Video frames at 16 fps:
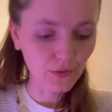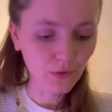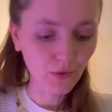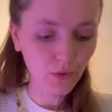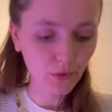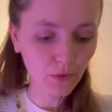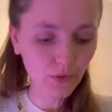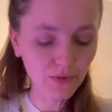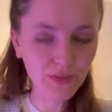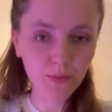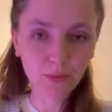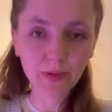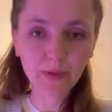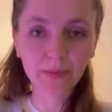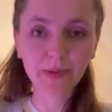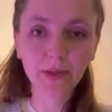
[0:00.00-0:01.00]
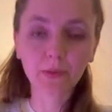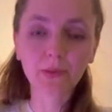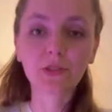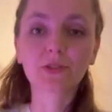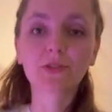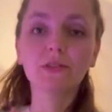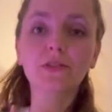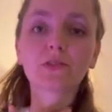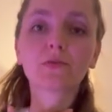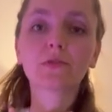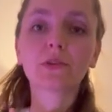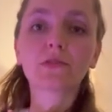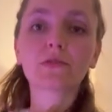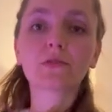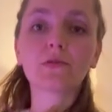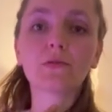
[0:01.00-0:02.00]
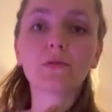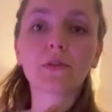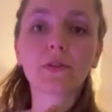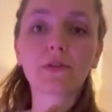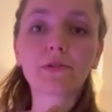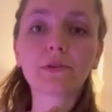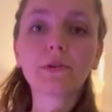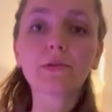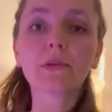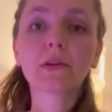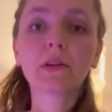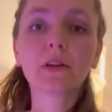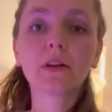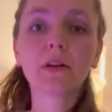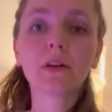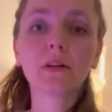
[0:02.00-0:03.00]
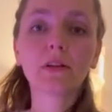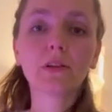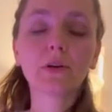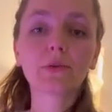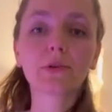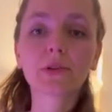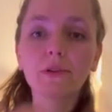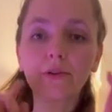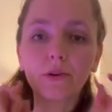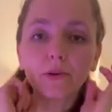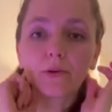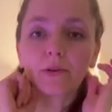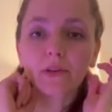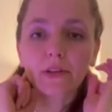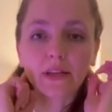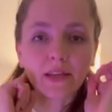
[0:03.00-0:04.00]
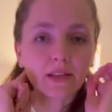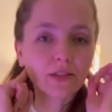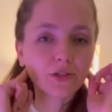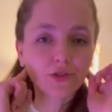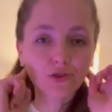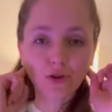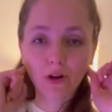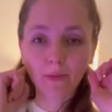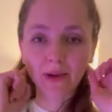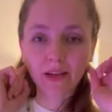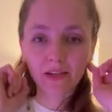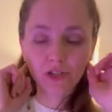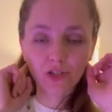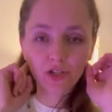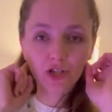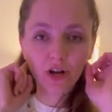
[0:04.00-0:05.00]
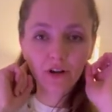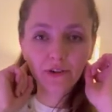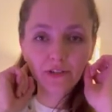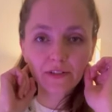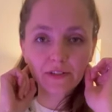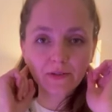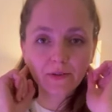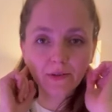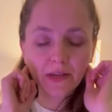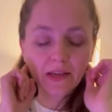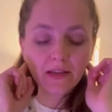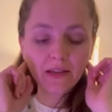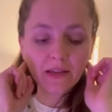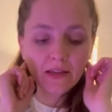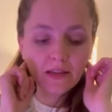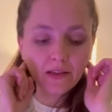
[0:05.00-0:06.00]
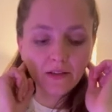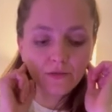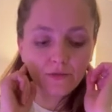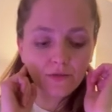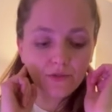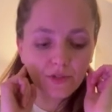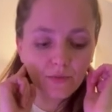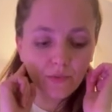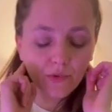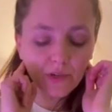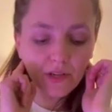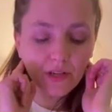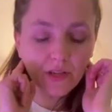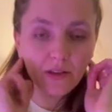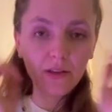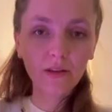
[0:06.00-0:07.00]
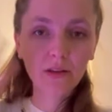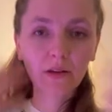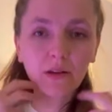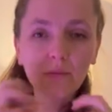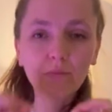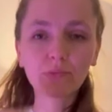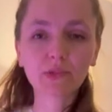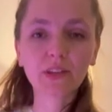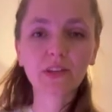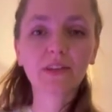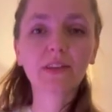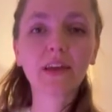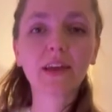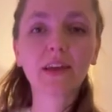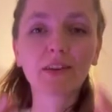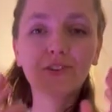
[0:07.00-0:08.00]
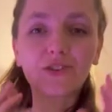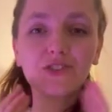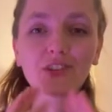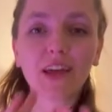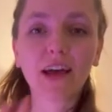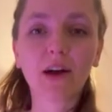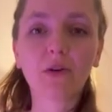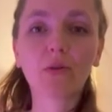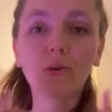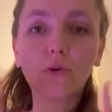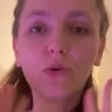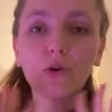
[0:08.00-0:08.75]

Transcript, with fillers: local sweeping, which is going to do the throat, lower throat, and the jaw minor chakras, okay? So just breathe, breathe that energy out.